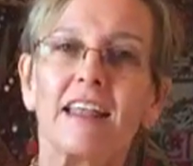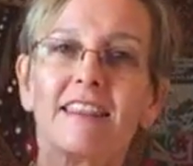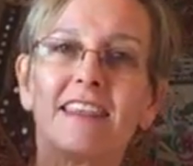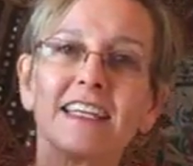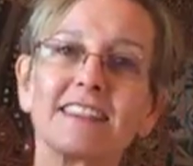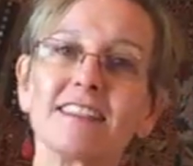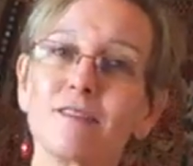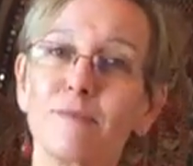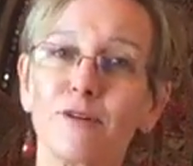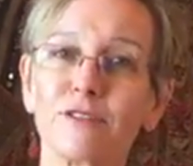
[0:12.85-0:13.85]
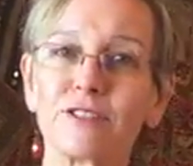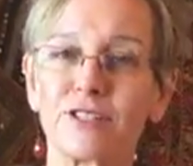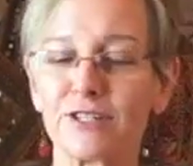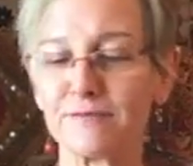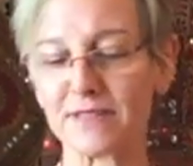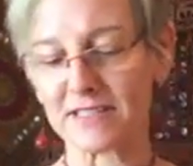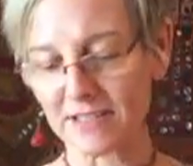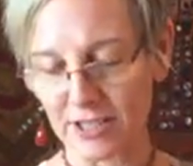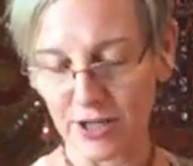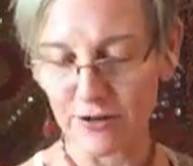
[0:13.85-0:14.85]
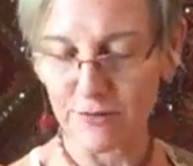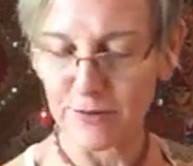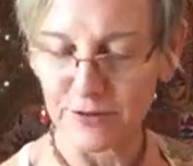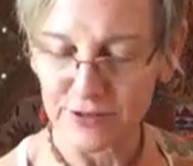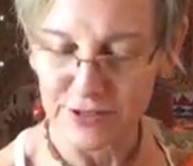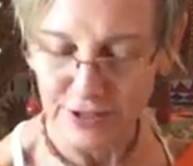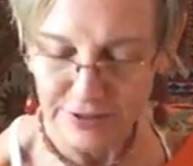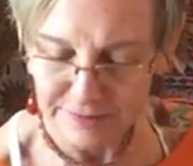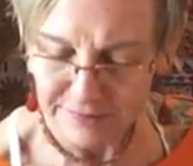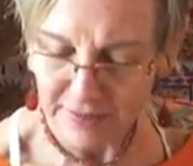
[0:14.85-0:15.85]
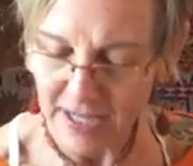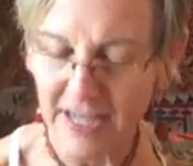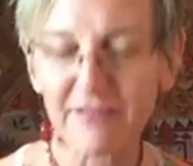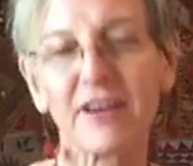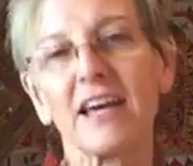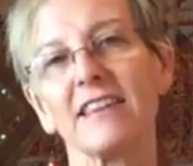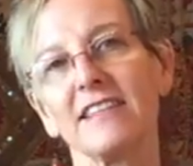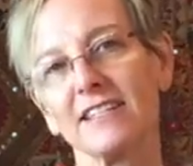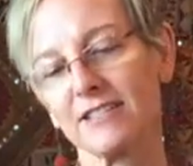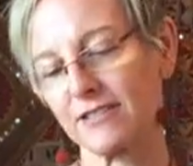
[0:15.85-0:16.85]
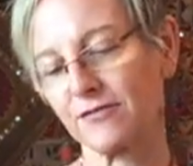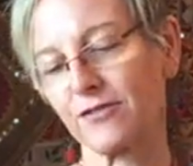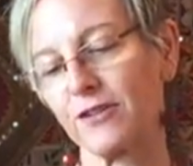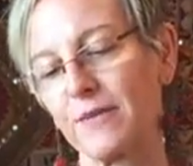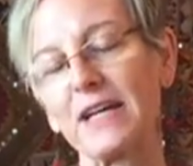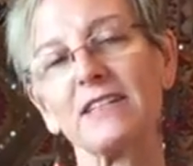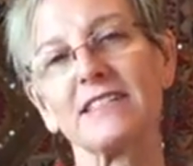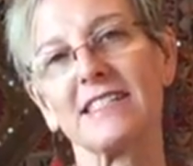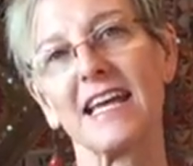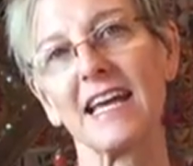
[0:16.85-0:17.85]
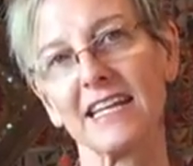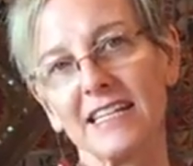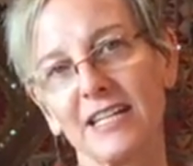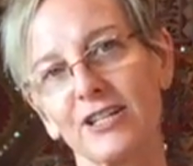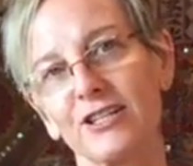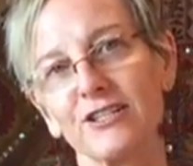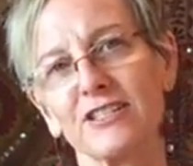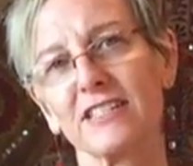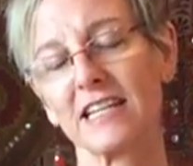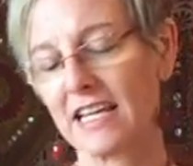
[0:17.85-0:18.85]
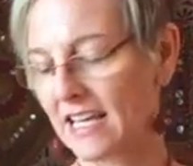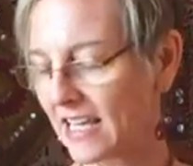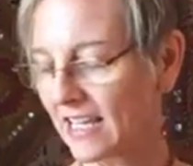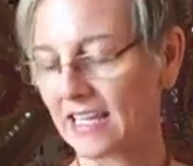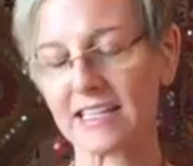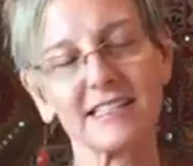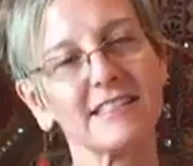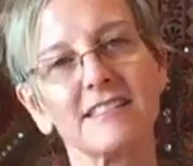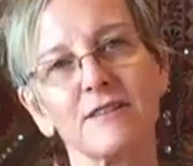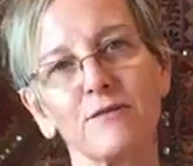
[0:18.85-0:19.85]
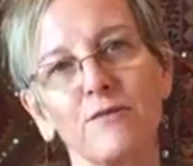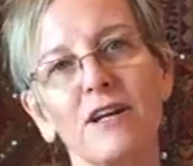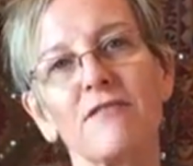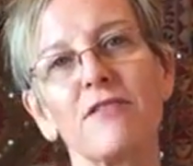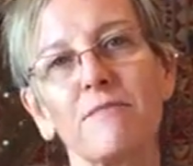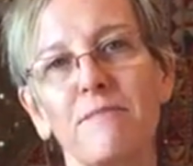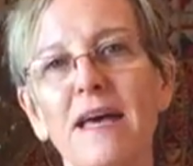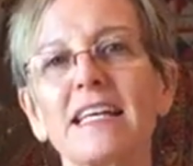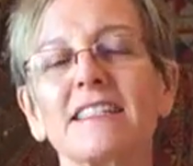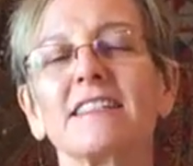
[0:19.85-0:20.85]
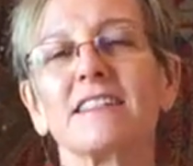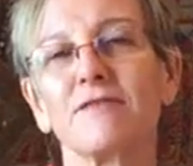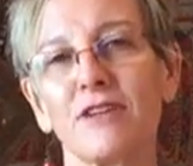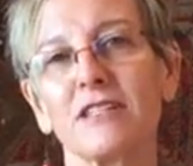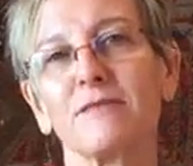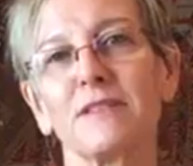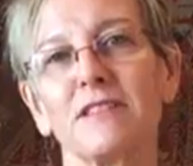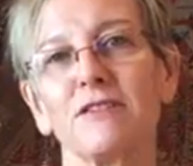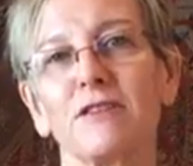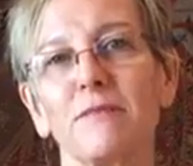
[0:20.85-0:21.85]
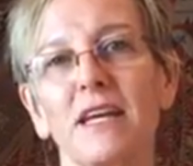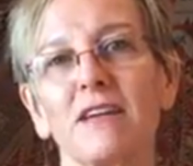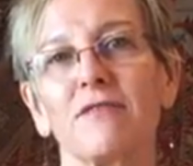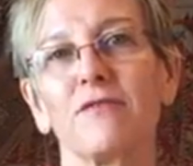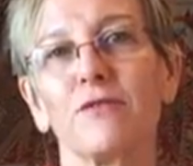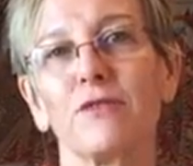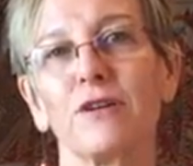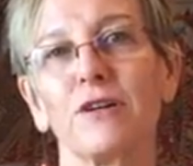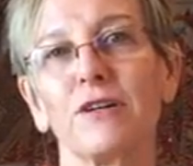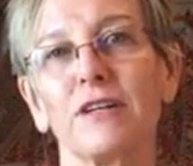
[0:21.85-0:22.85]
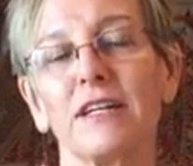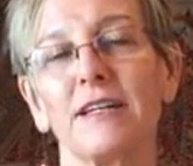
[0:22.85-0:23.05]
this is a bolster. This is a yoga bolster. I've had this for about 10 years. It's one of the best investments you can make for